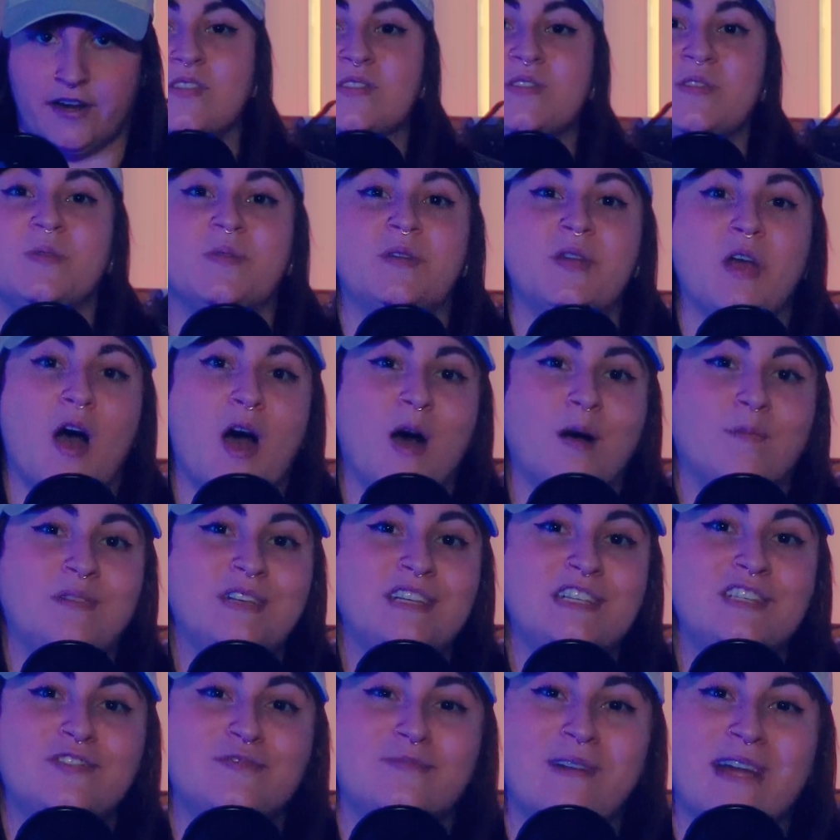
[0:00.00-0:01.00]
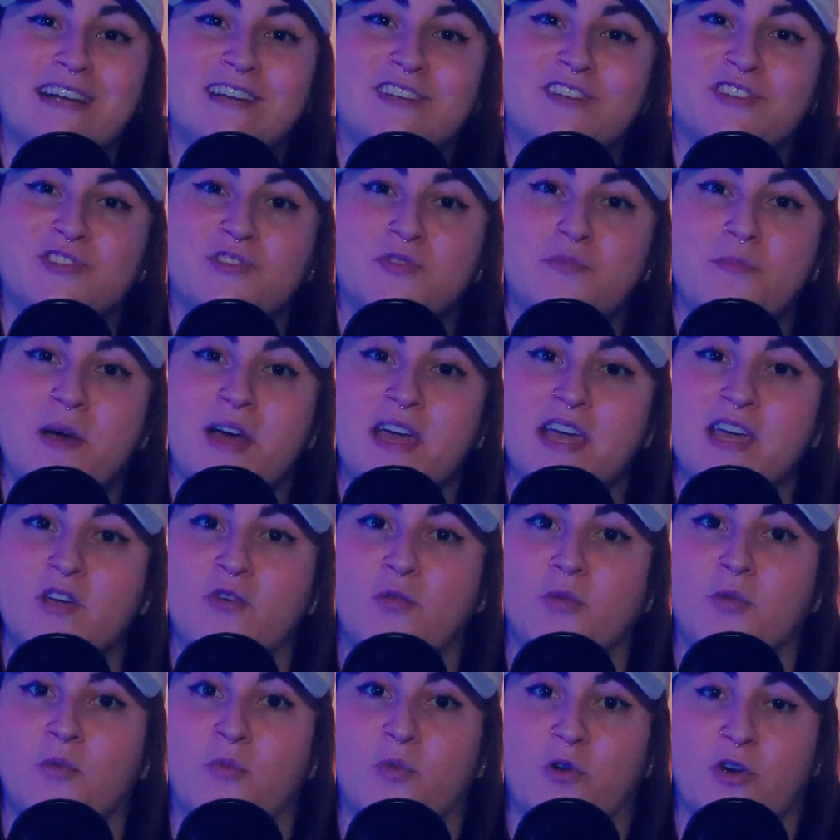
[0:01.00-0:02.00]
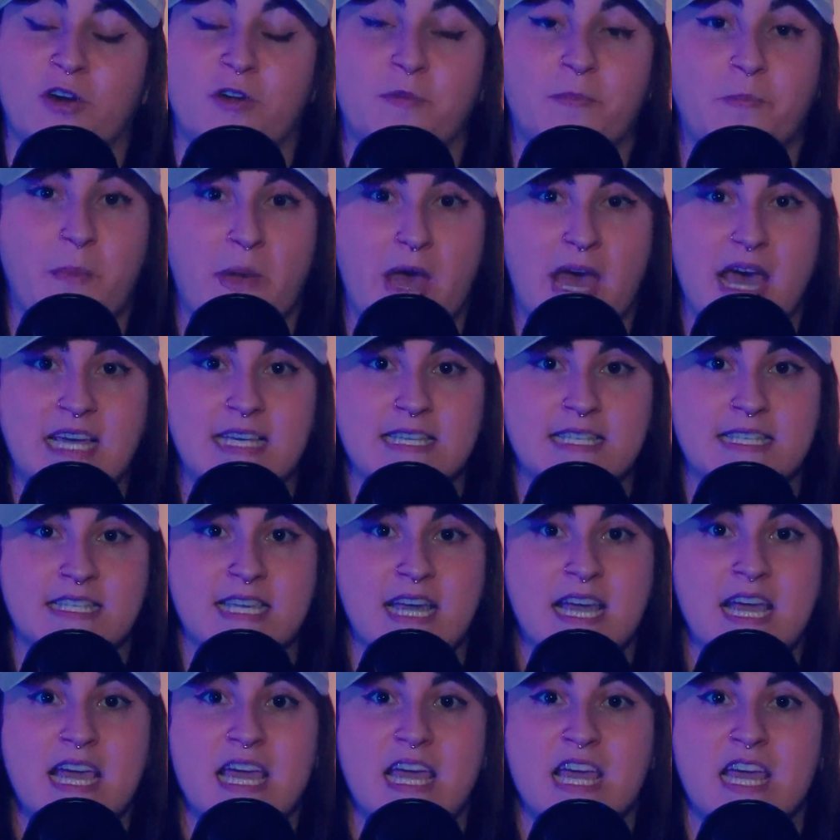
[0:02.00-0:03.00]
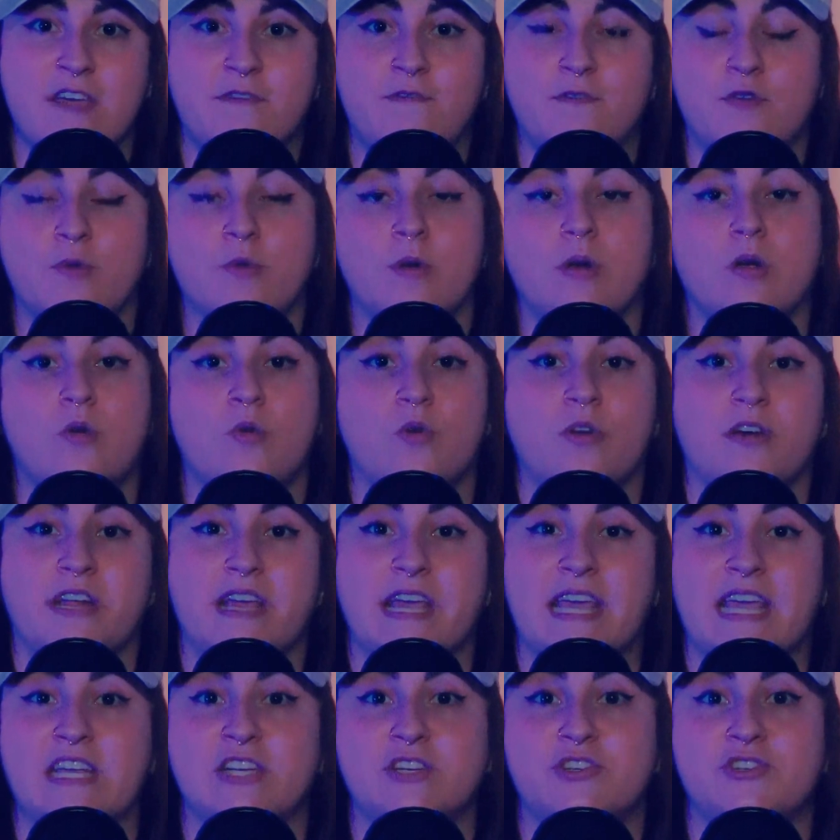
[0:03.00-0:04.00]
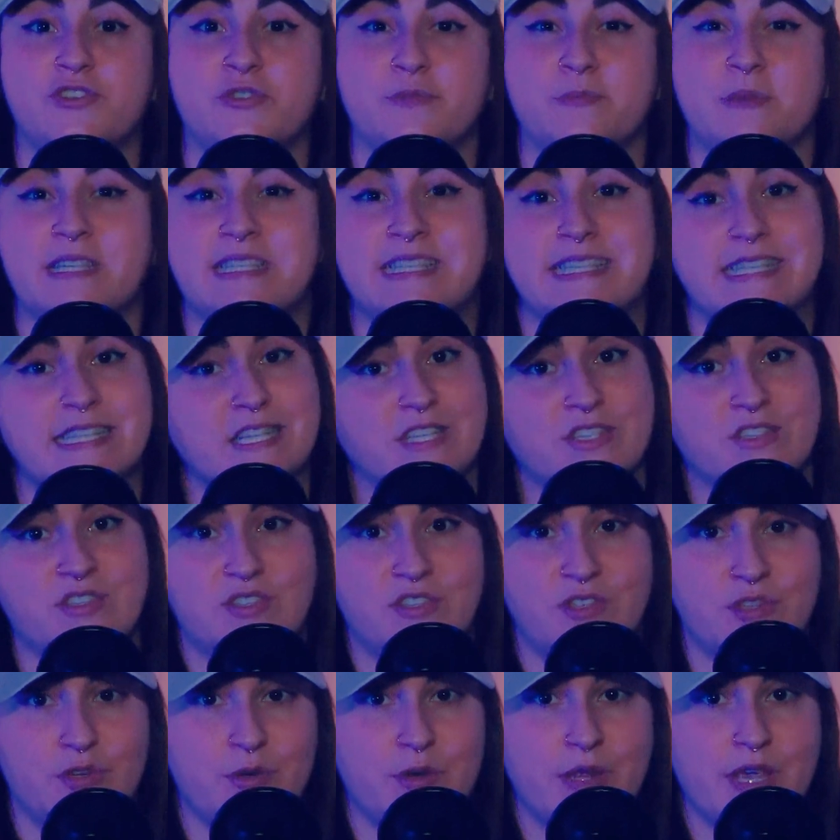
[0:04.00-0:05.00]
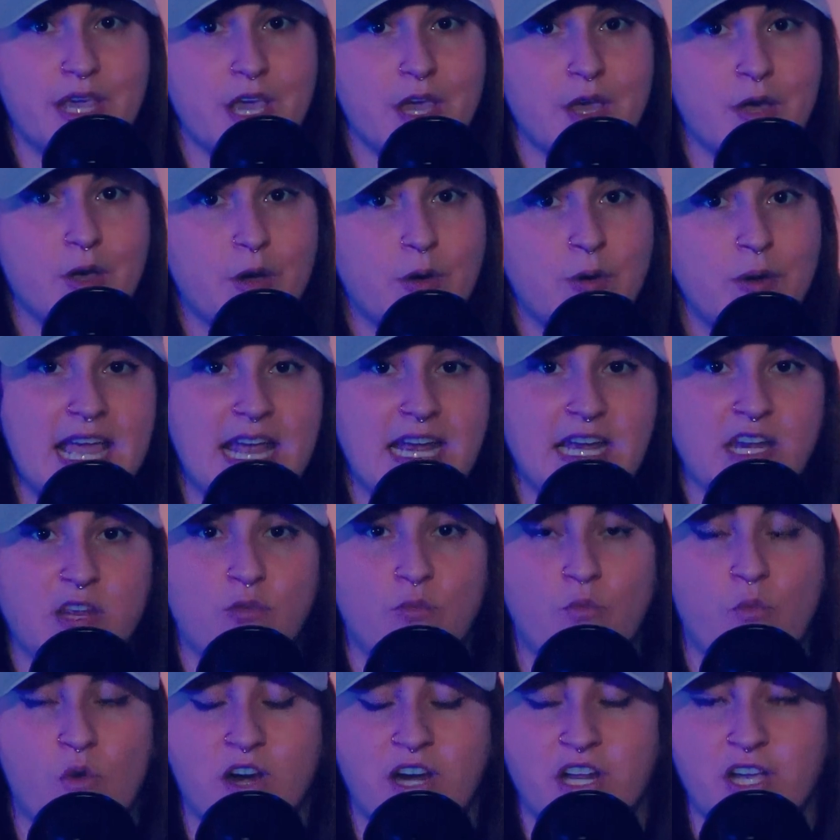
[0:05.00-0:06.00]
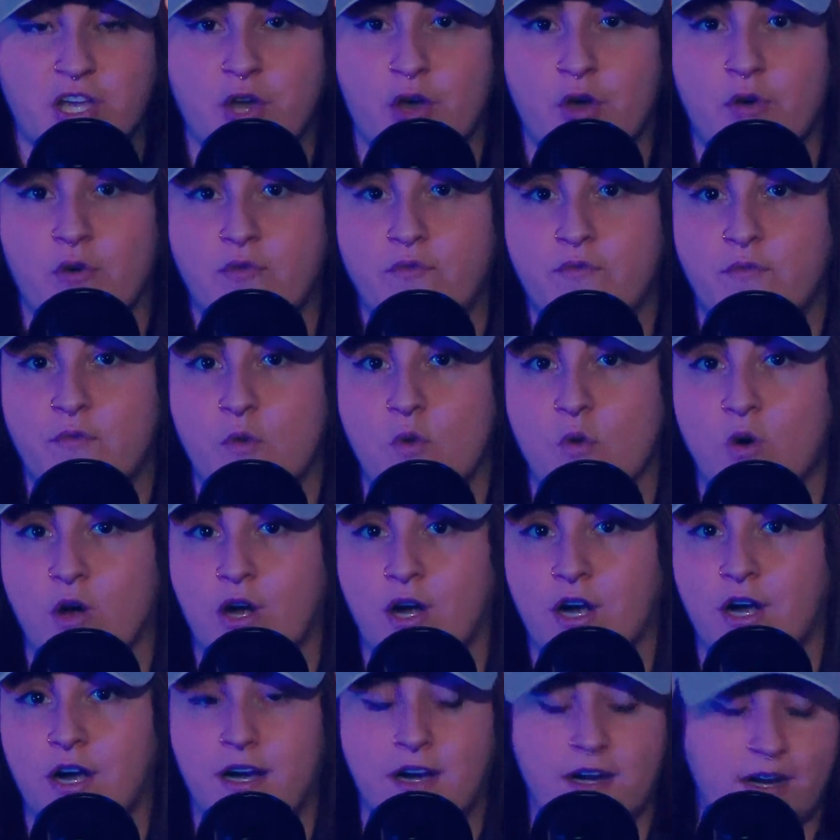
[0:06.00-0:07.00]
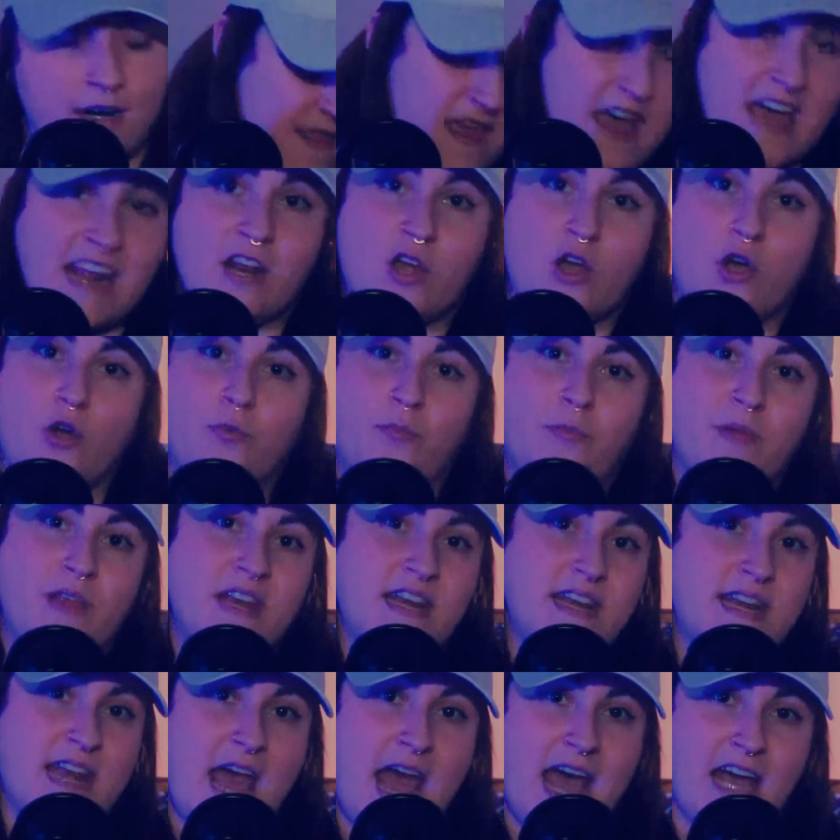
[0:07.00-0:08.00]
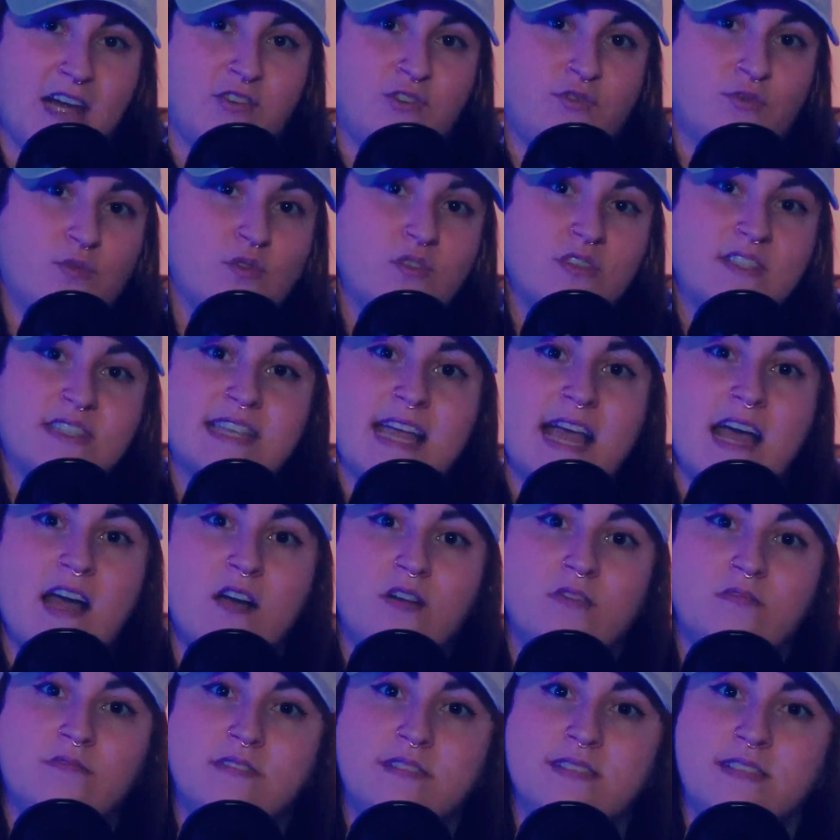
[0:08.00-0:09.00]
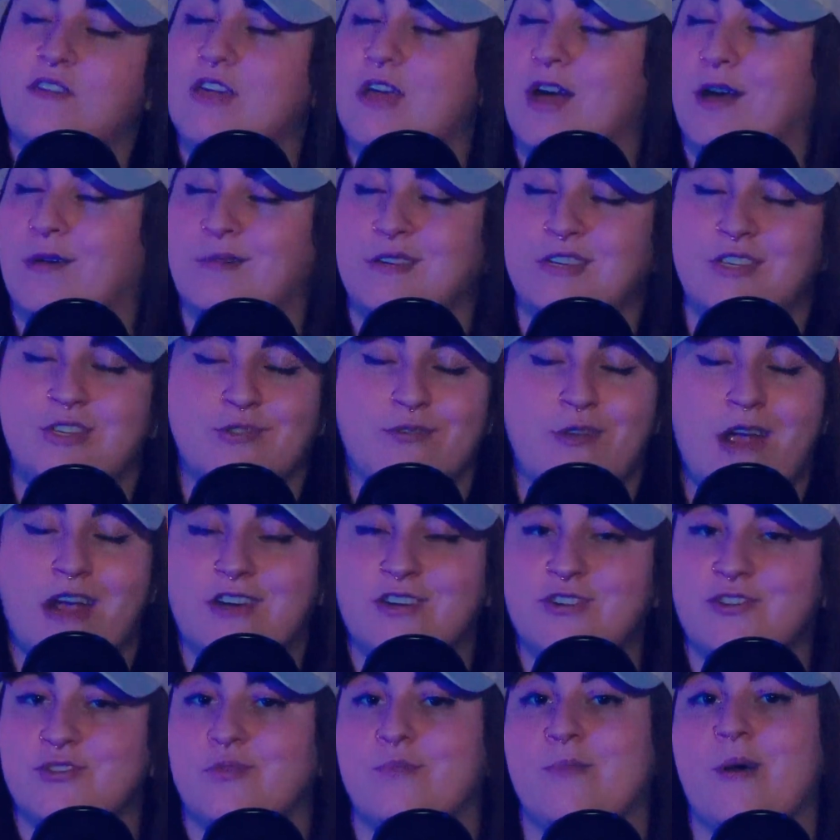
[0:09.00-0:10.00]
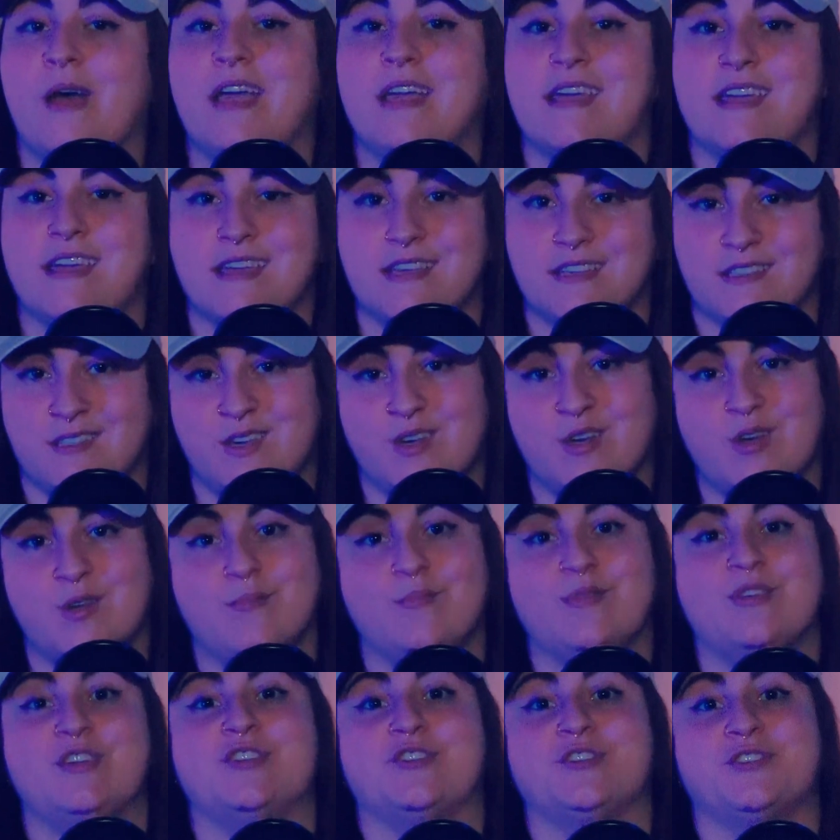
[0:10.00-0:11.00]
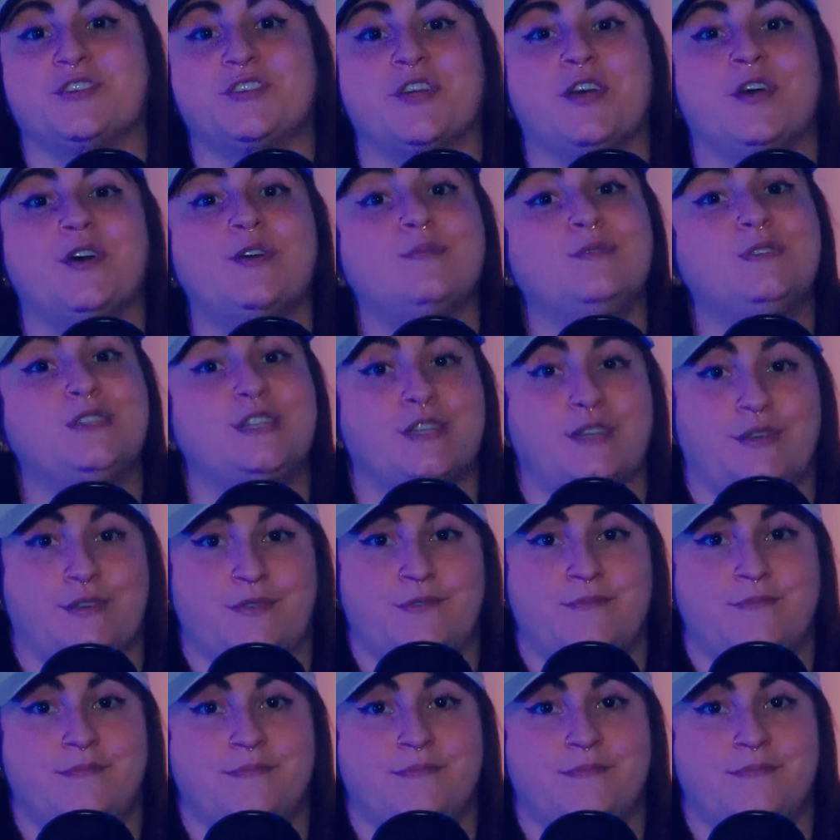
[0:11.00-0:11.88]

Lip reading: So an omnidirectional mic would work best if you're recording instruments in a studio and you want to go for that open natural sound. The omnidirectional mic is going to be your go-to.